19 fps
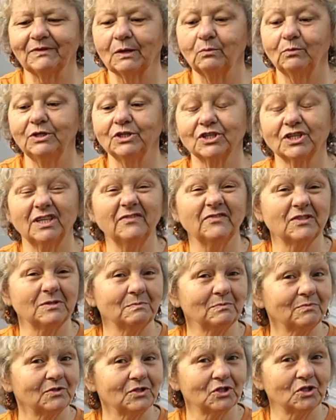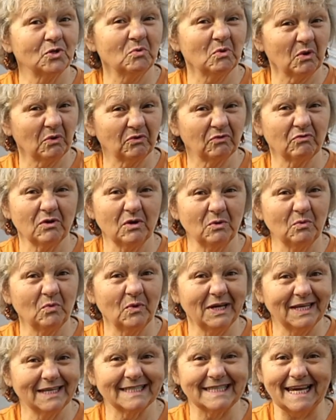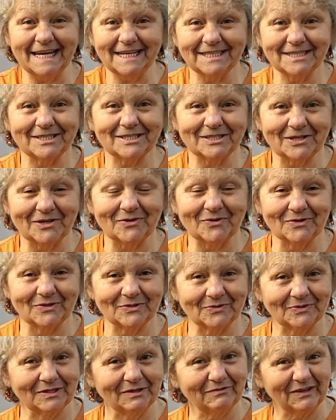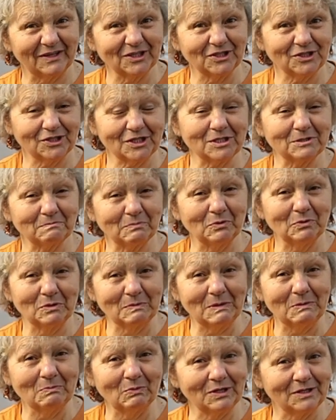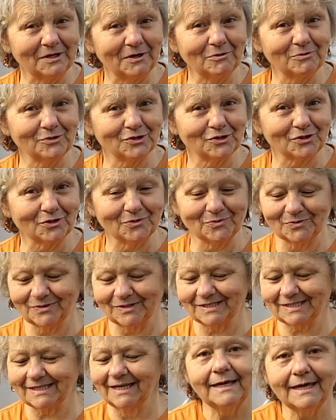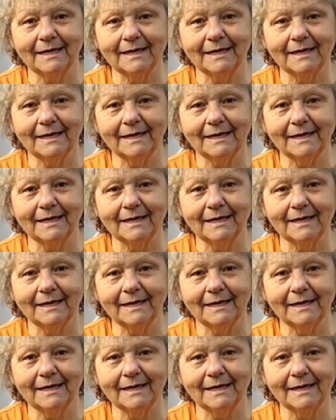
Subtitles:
which gives them 2 or 3 weeks head start on if I just put them in with no shoots.